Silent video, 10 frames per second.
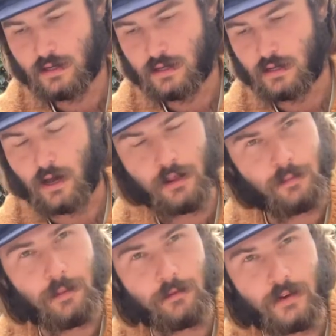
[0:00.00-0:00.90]
other
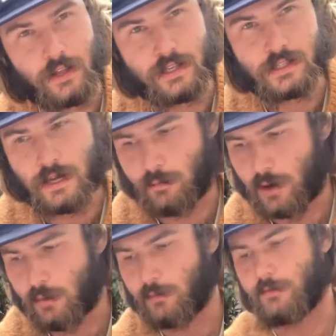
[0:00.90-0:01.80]
people have had the same
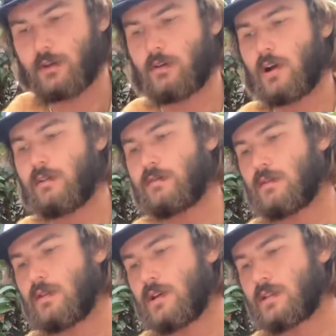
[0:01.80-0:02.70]
problem for quite a few
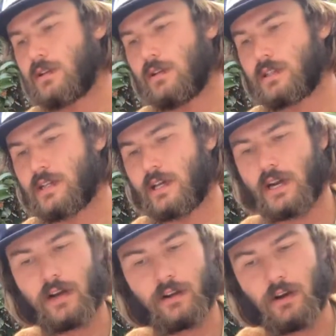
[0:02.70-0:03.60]
years, it looks like. I
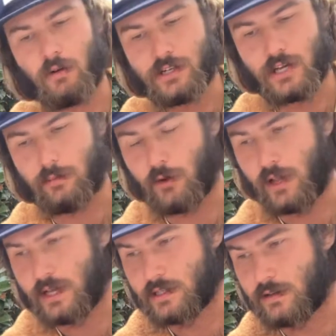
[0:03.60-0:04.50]
don't know why JetBoil
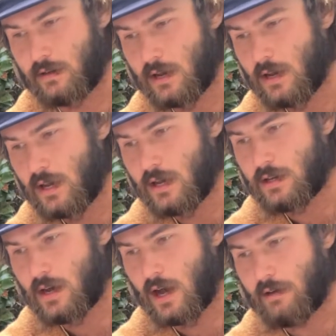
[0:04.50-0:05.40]
hasn't
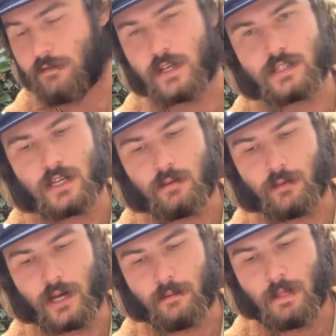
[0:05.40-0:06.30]
fixed it,
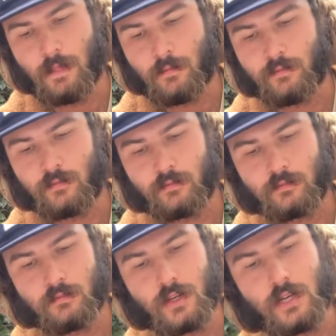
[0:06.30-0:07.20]
but
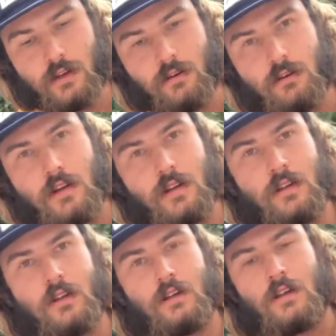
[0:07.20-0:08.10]
anywho,
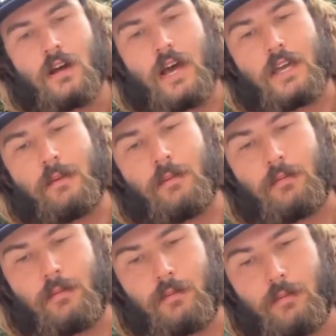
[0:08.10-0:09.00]
I came up
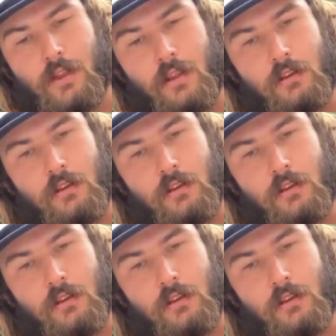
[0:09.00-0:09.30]
with a little